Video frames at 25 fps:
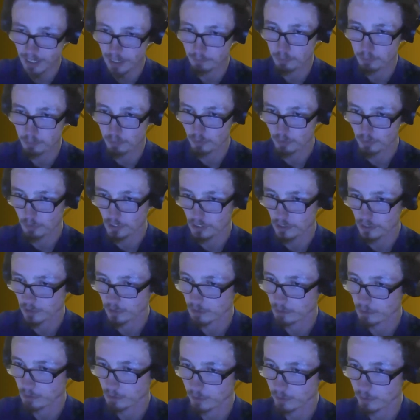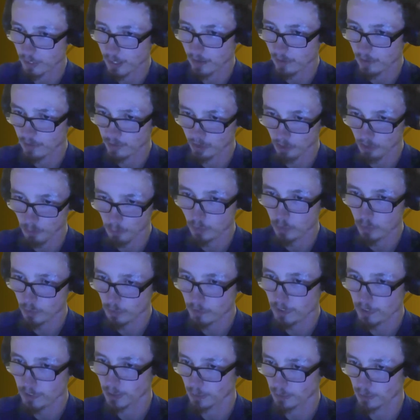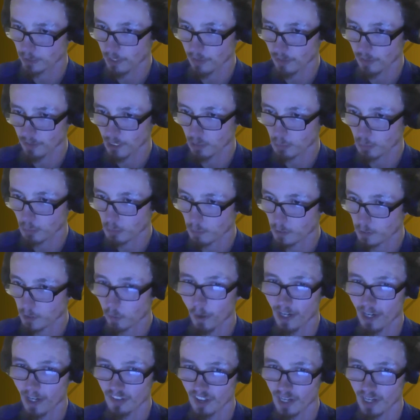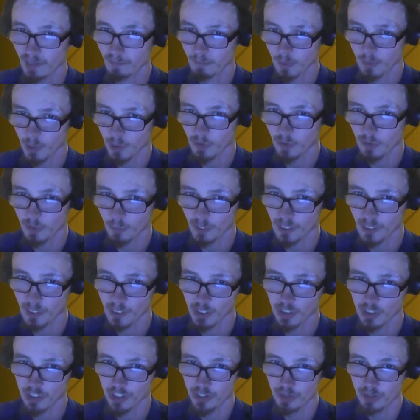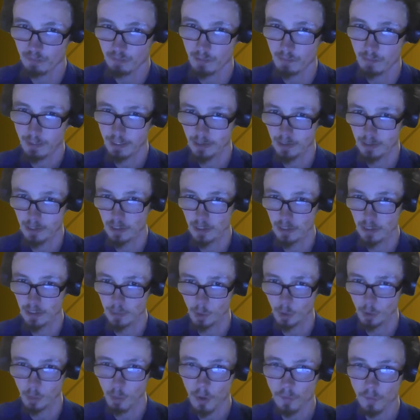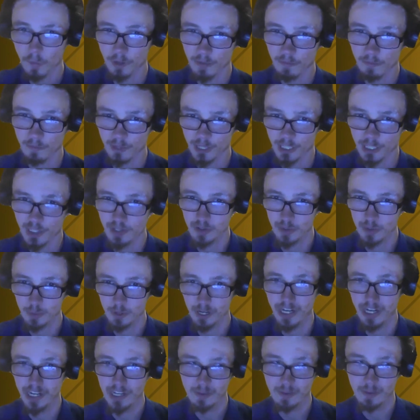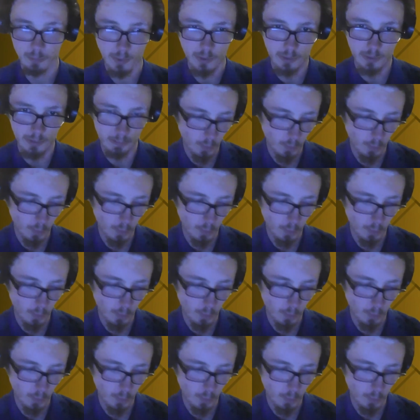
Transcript: absolutely agree with that. Some of your videos I think will be quite timeless, which, maybe a lower quality video created with a